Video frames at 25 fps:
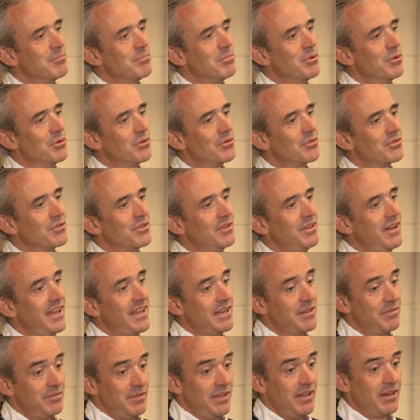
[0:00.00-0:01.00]
but
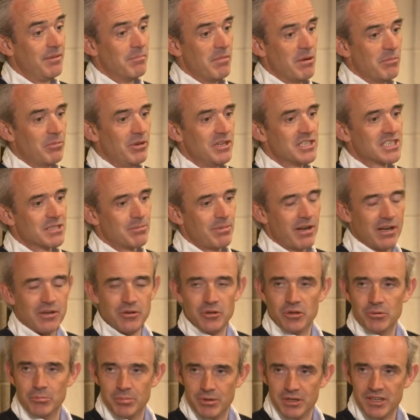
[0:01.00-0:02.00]
Nadef, I remember Istabraq
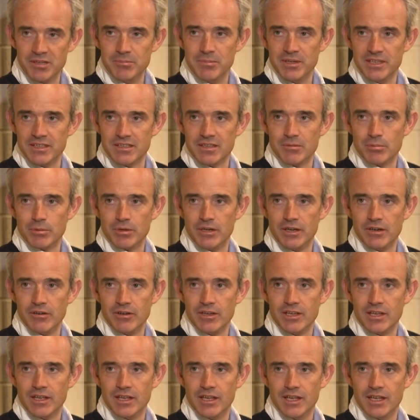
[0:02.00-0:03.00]
going by me in
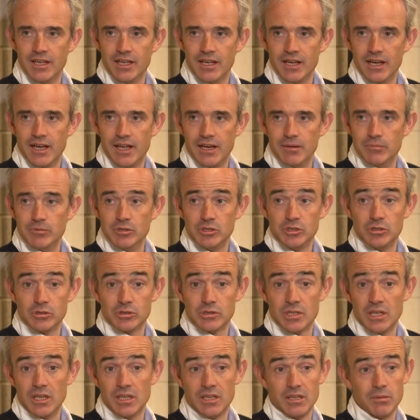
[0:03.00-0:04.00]
Tipperary, mm. and it was
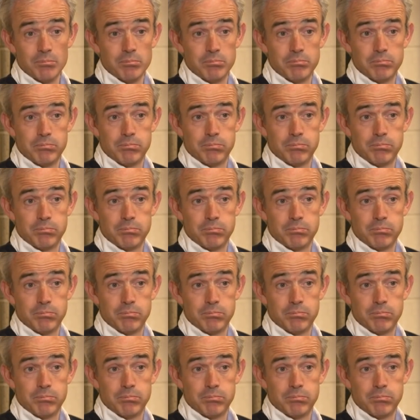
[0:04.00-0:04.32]
just like a